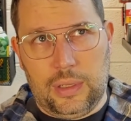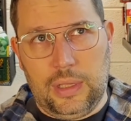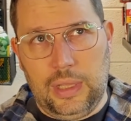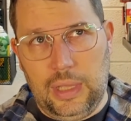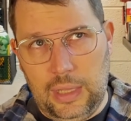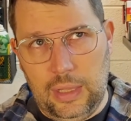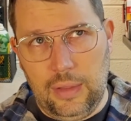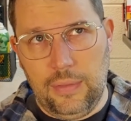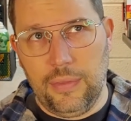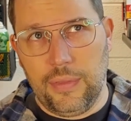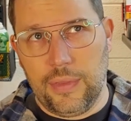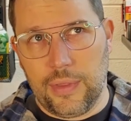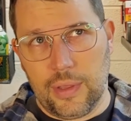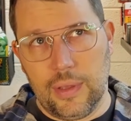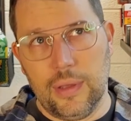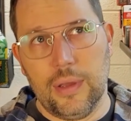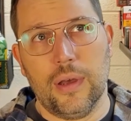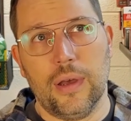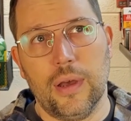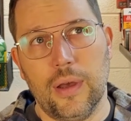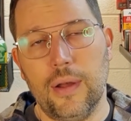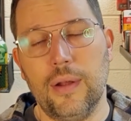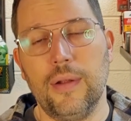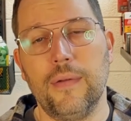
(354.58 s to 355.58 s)
in
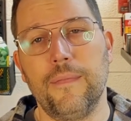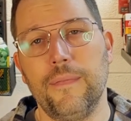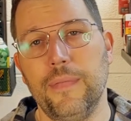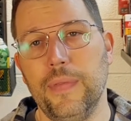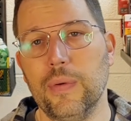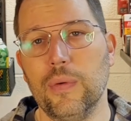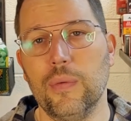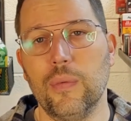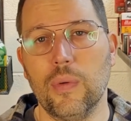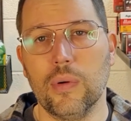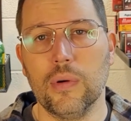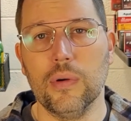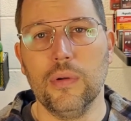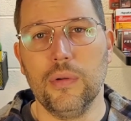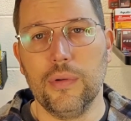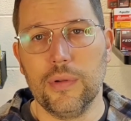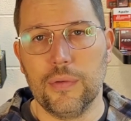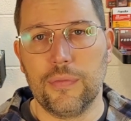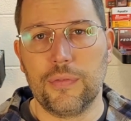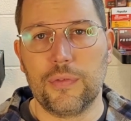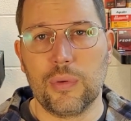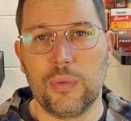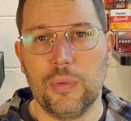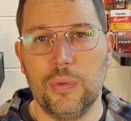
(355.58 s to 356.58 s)
the world
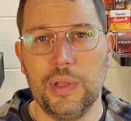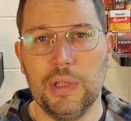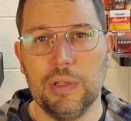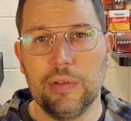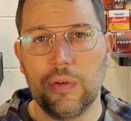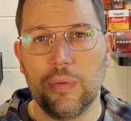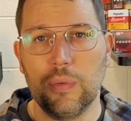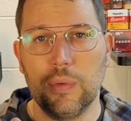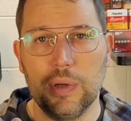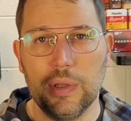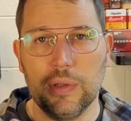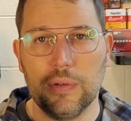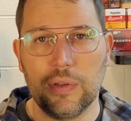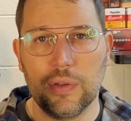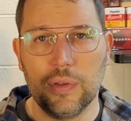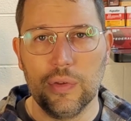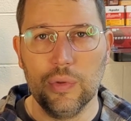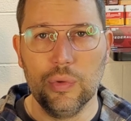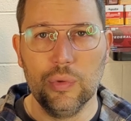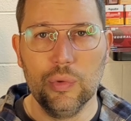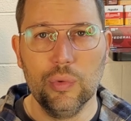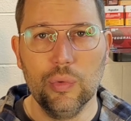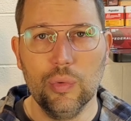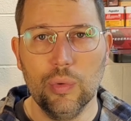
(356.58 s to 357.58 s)
of
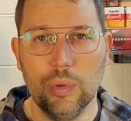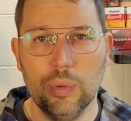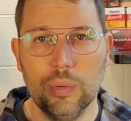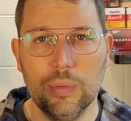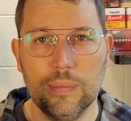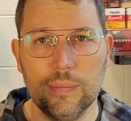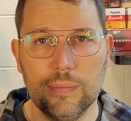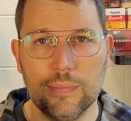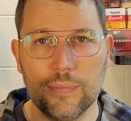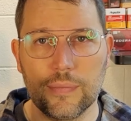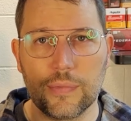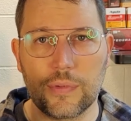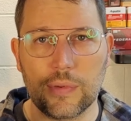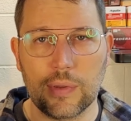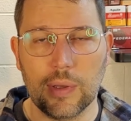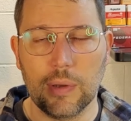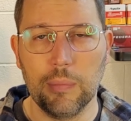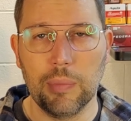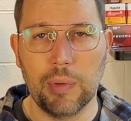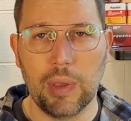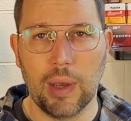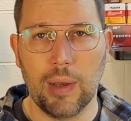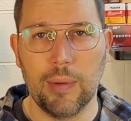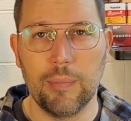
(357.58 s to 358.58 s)
2022
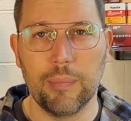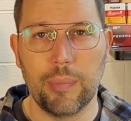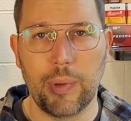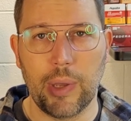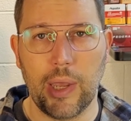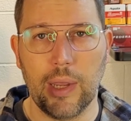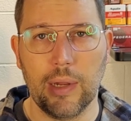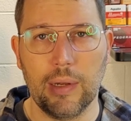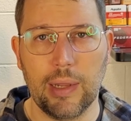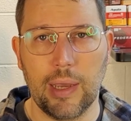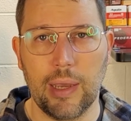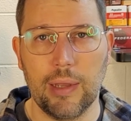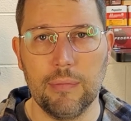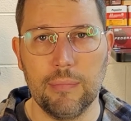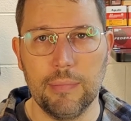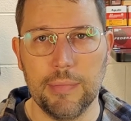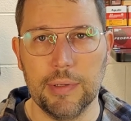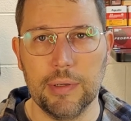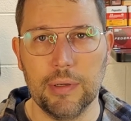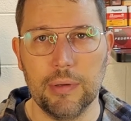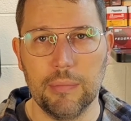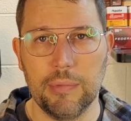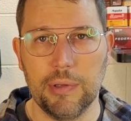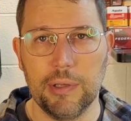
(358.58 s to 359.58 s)
subcompact
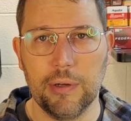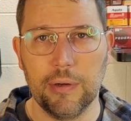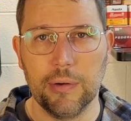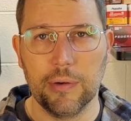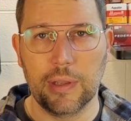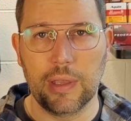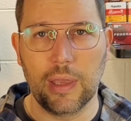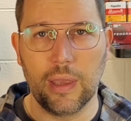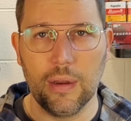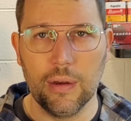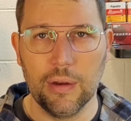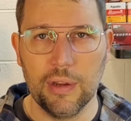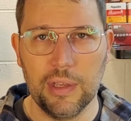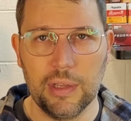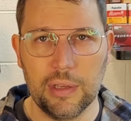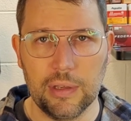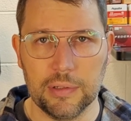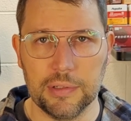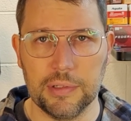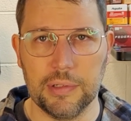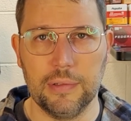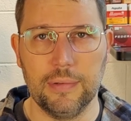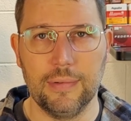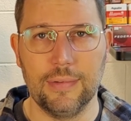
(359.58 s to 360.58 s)
9mm carry
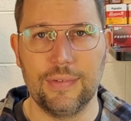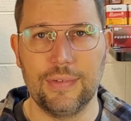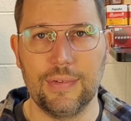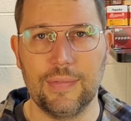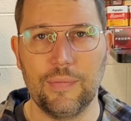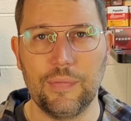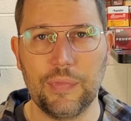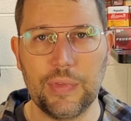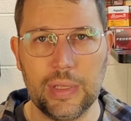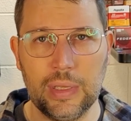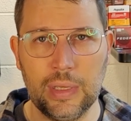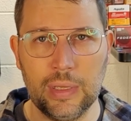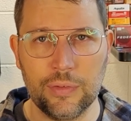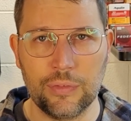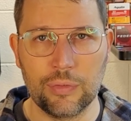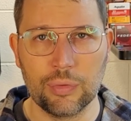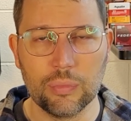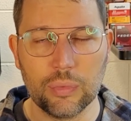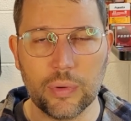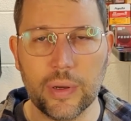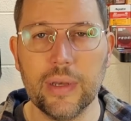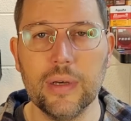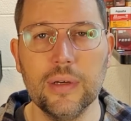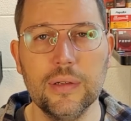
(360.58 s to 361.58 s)
guns, it's
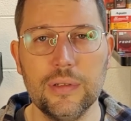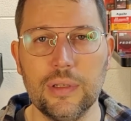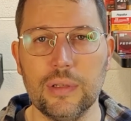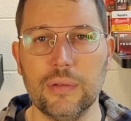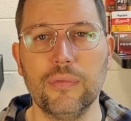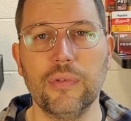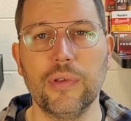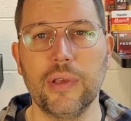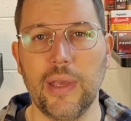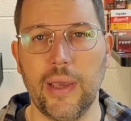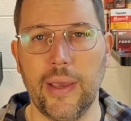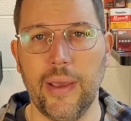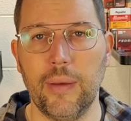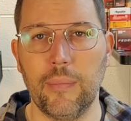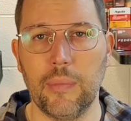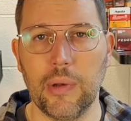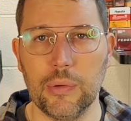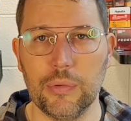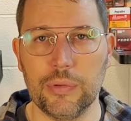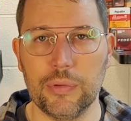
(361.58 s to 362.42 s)
relatively ammo